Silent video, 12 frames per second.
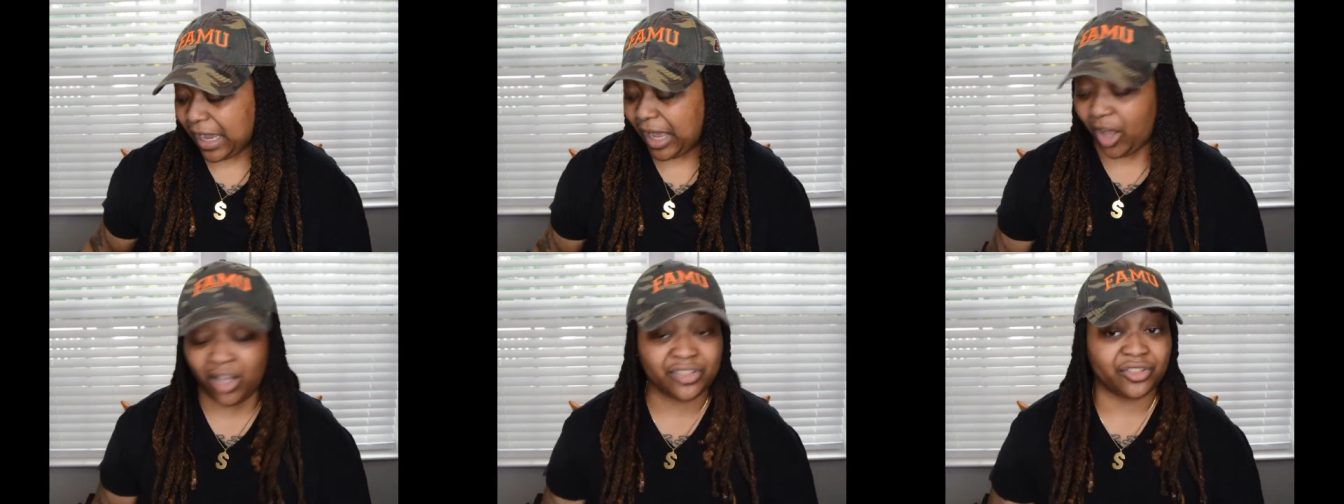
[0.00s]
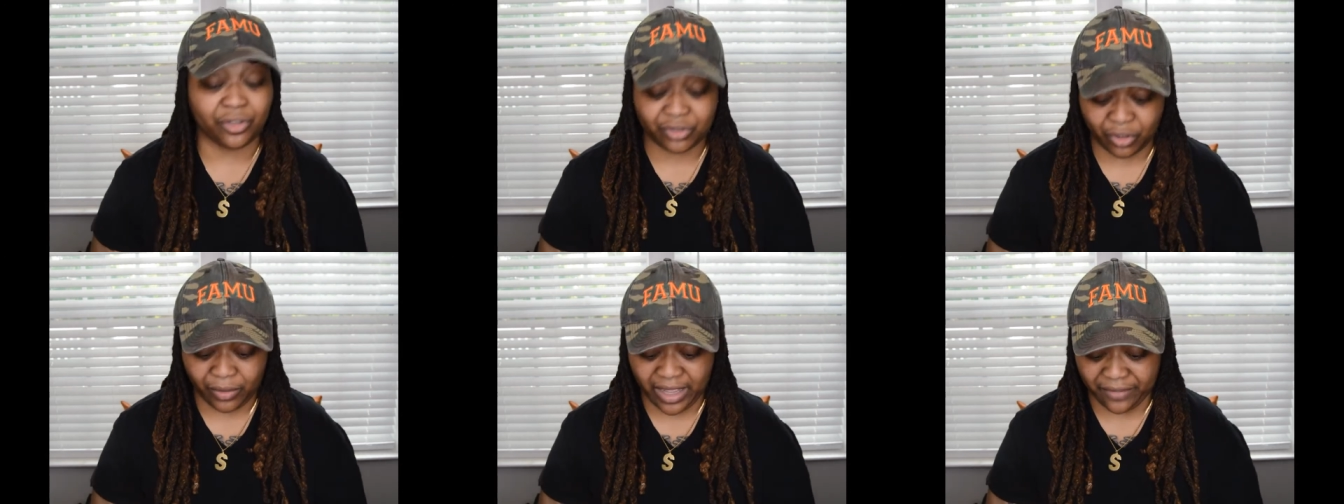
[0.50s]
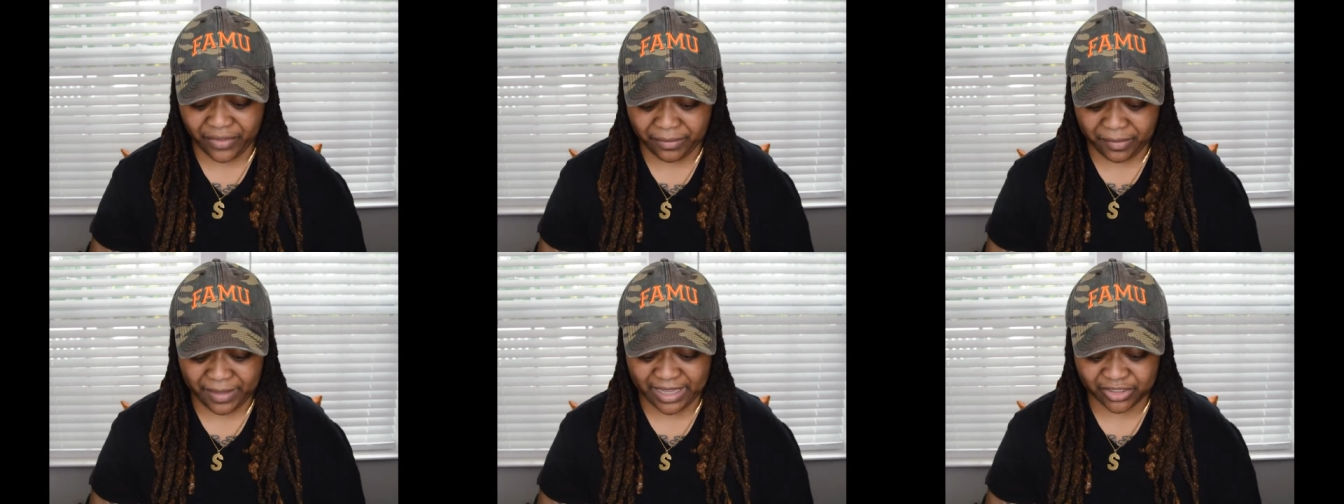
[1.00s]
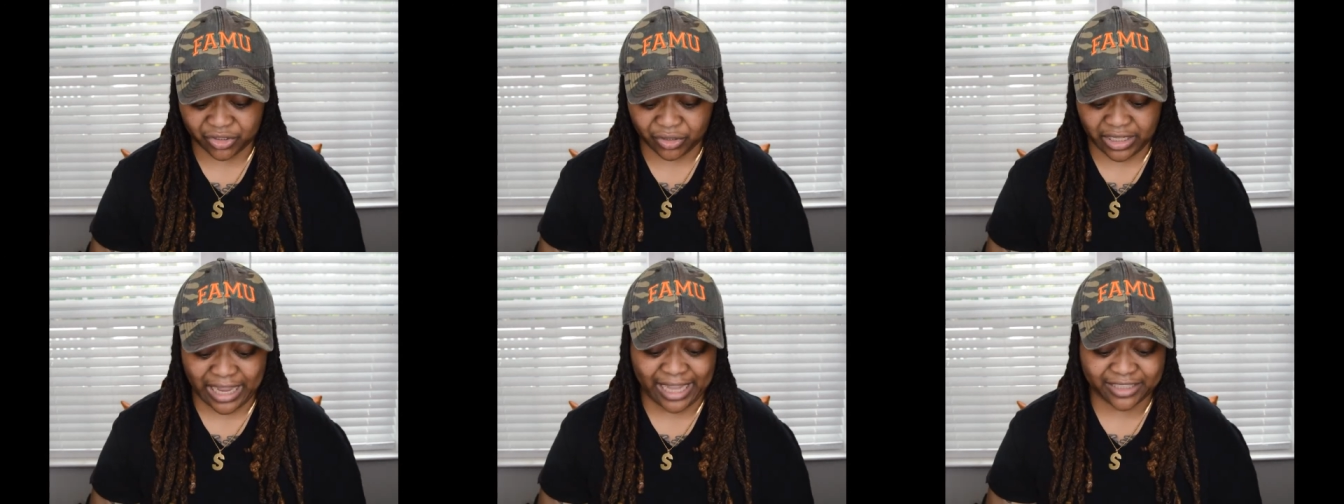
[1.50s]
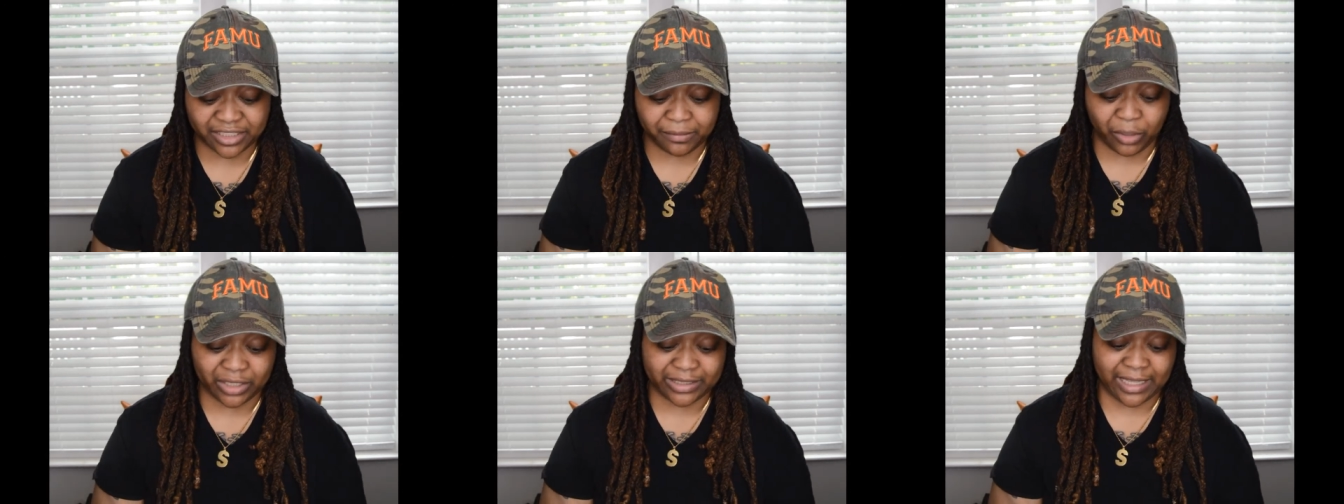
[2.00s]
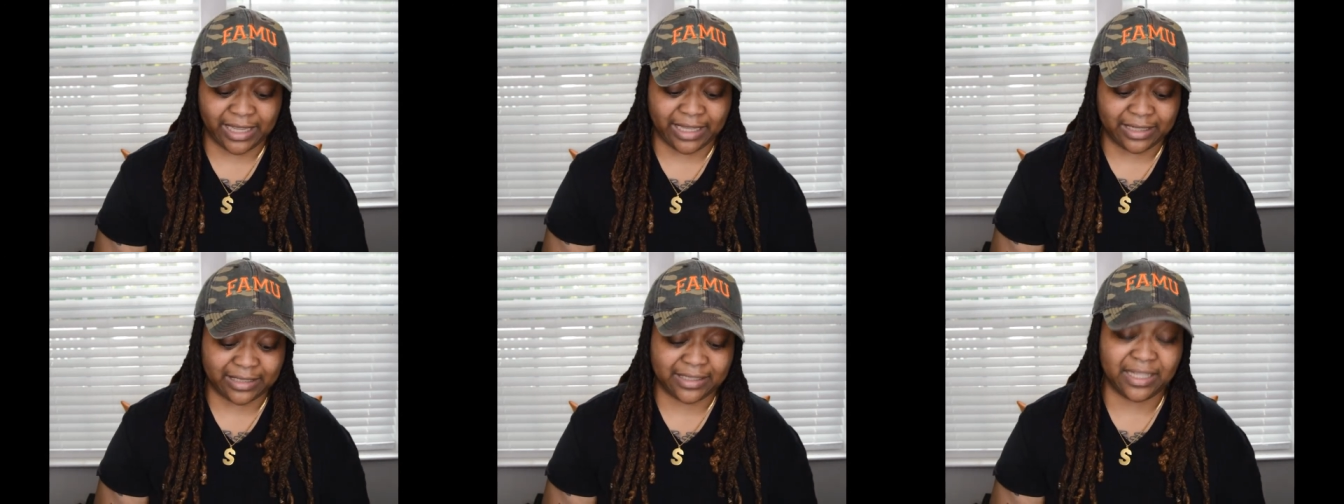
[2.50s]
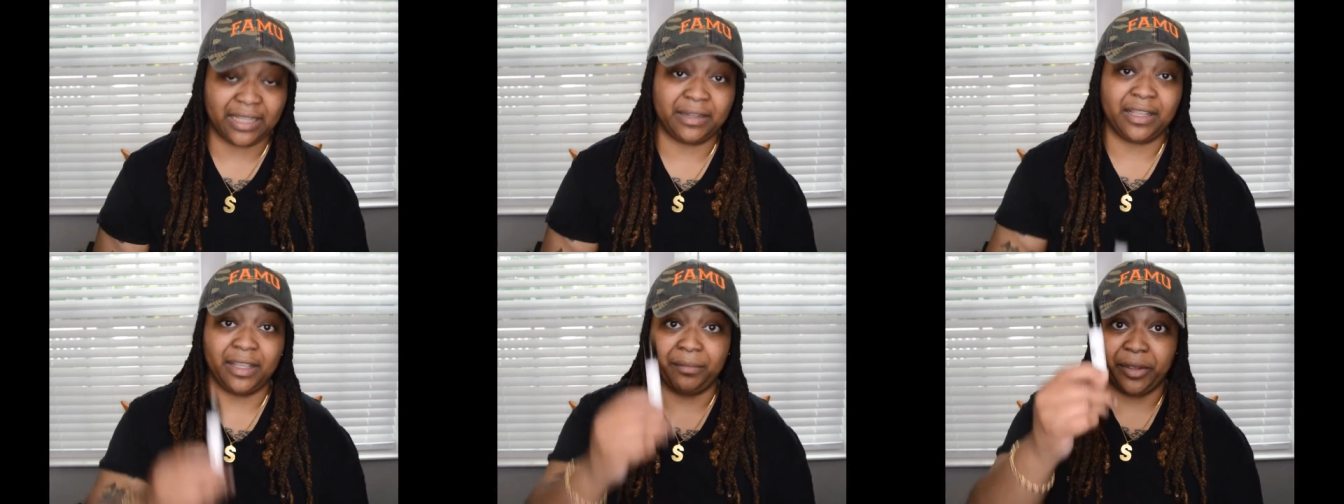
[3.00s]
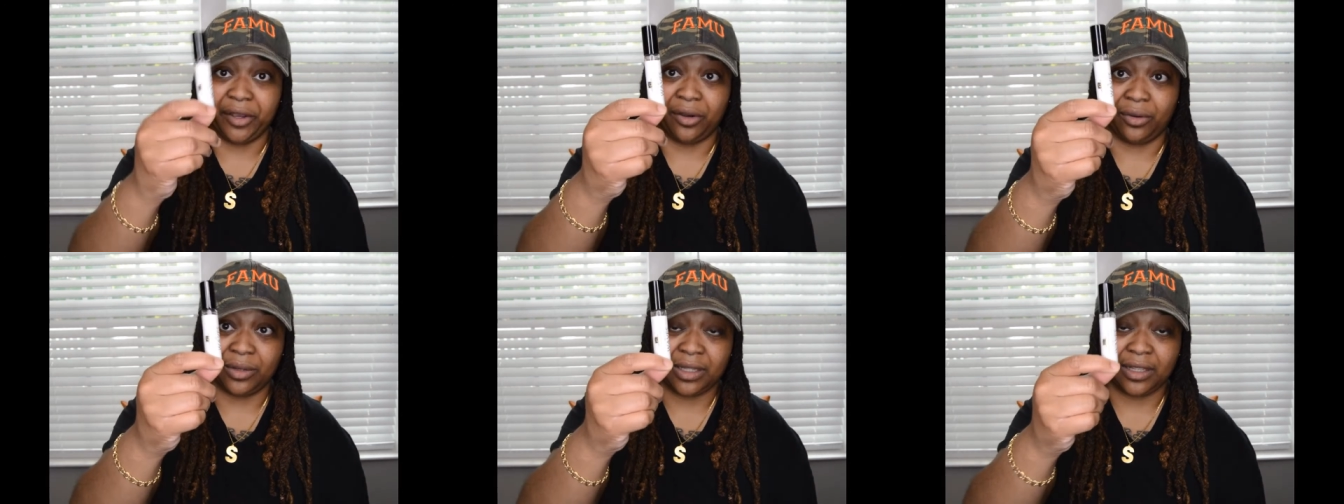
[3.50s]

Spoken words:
I also don't have MMX Straight. I actually bought that in the 10 ml